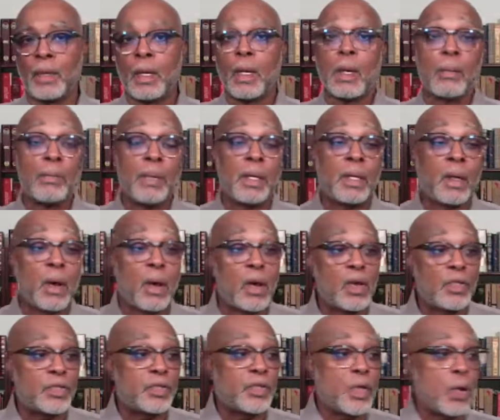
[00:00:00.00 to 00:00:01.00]

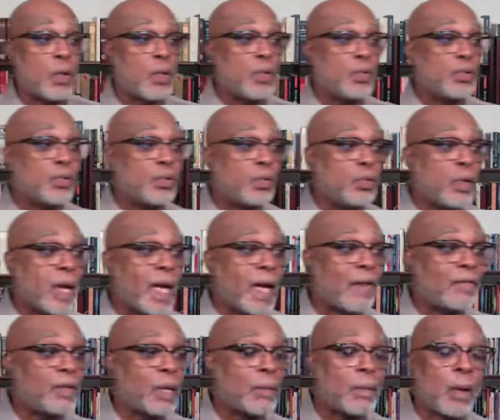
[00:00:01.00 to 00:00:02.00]
Because those who
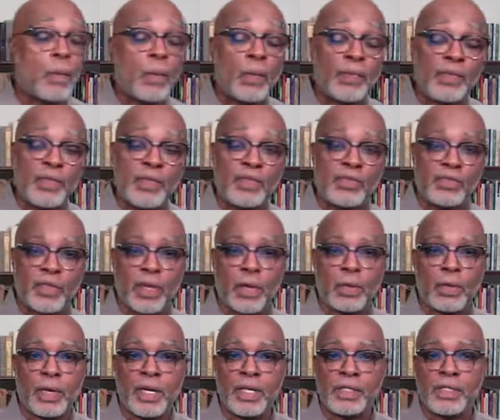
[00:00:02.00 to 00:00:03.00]
have come up with these
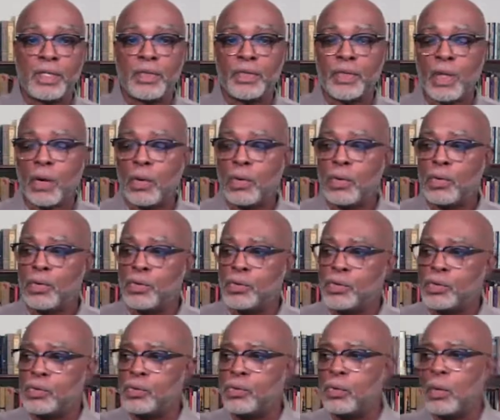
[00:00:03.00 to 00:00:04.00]
theories and those
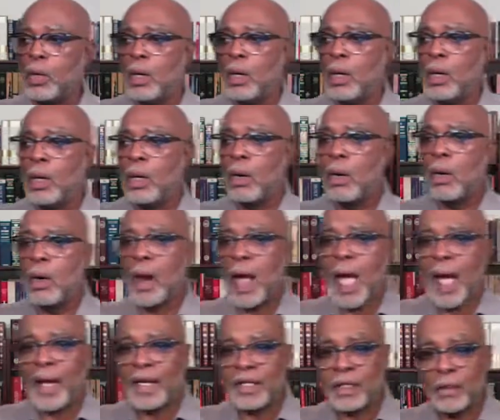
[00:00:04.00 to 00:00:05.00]
who are
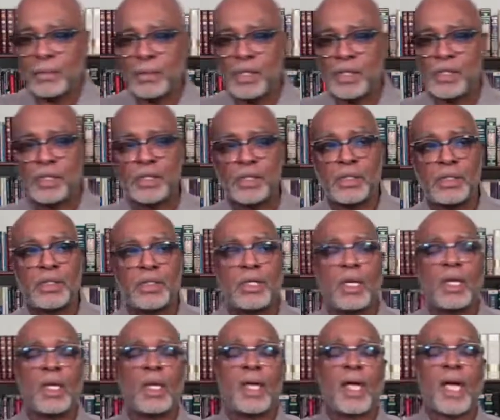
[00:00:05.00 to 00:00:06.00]
academicians
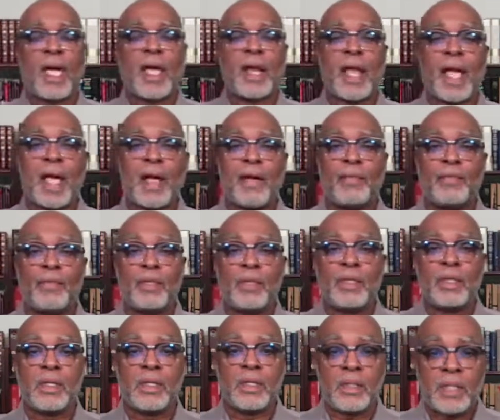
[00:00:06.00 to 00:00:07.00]
and have
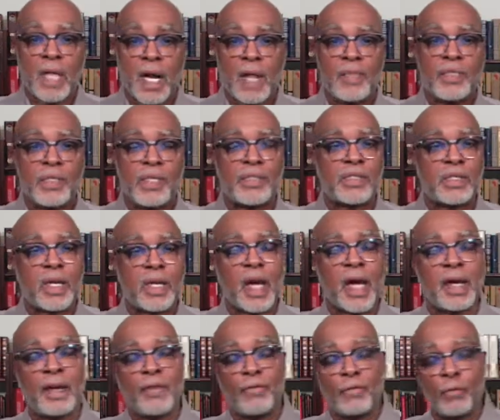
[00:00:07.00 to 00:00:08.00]
done this
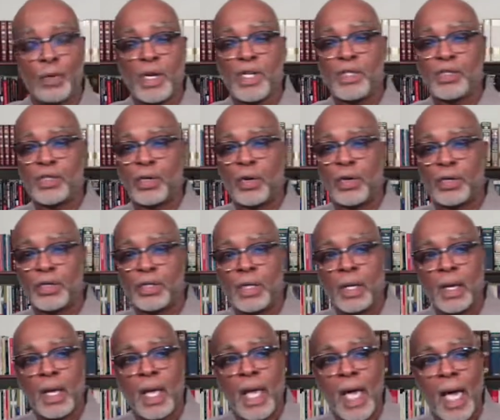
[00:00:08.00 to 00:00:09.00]
kind of research
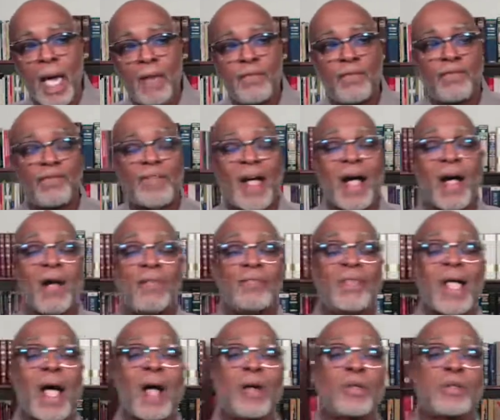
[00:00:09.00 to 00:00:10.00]
have found
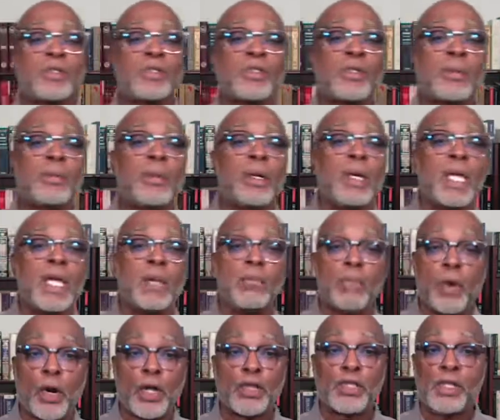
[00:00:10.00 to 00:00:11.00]
out some
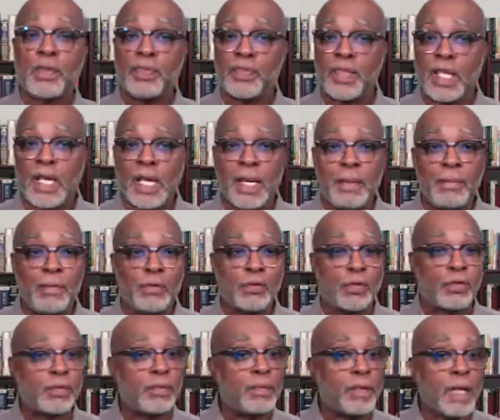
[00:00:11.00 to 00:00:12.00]
emerging themes or
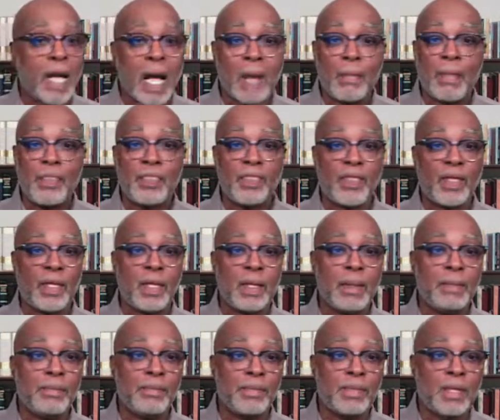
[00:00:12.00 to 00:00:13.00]
some common
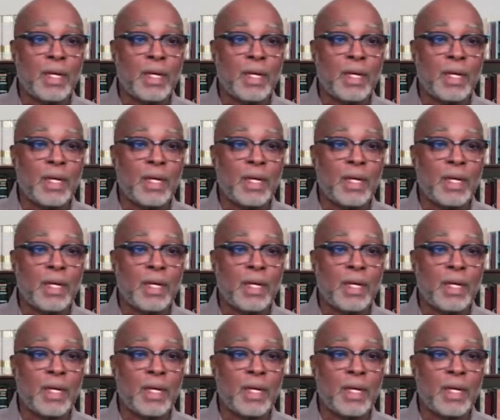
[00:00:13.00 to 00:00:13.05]
themes